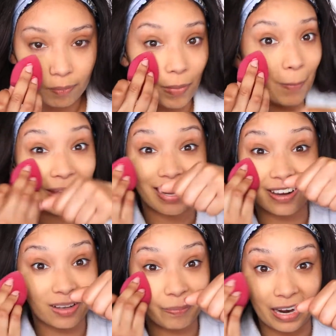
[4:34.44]
applying it
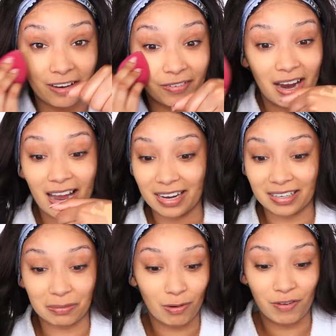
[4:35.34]
on the back of your hand
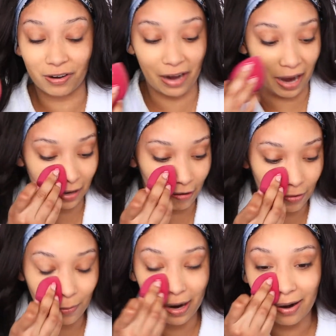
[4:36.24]
and moving your hand
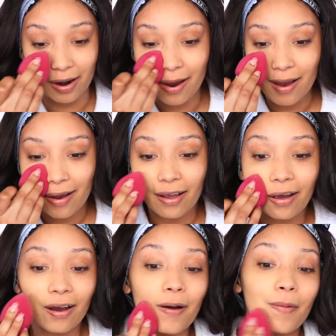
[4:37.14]
everywhere.
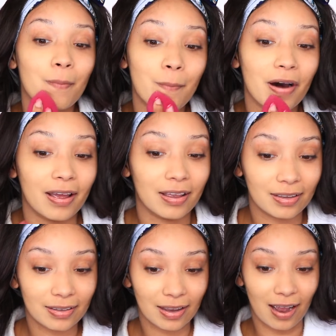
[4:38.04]
But
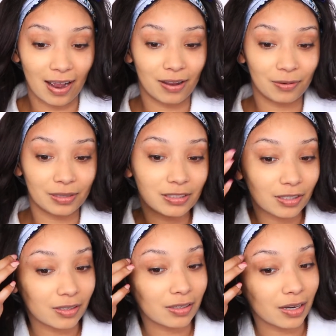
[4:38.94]
I only
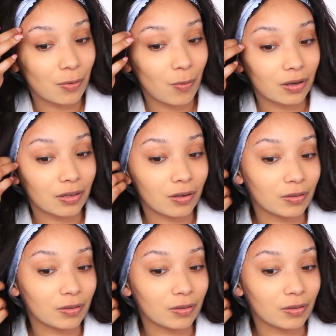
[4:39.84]
took like one little